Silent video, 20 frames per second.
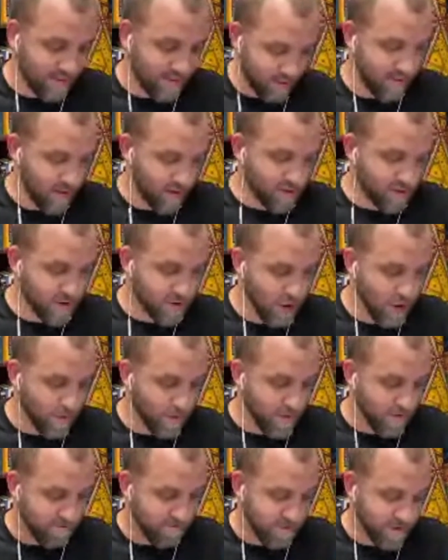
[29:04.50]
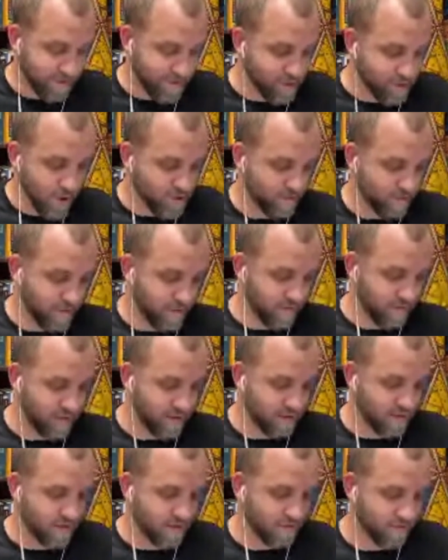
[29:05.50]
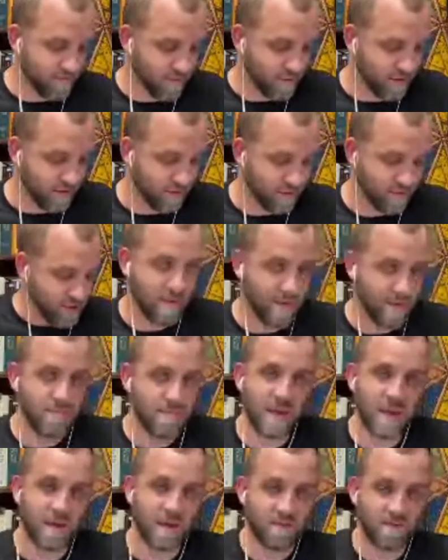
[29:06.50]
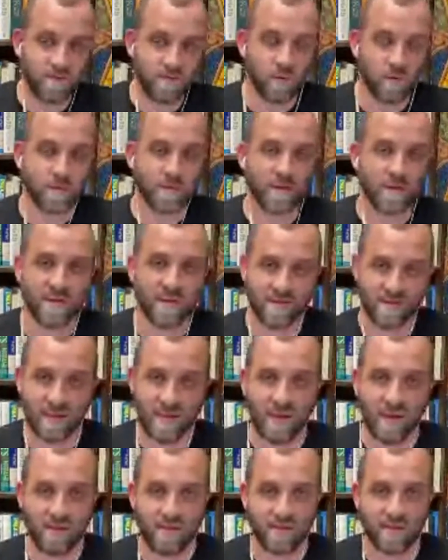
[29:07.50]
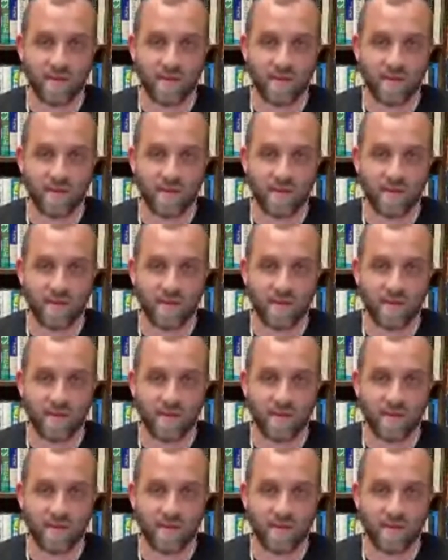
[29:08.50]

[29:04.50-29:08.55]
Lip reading: know the fellowship of his sufferings and being conformed to his death.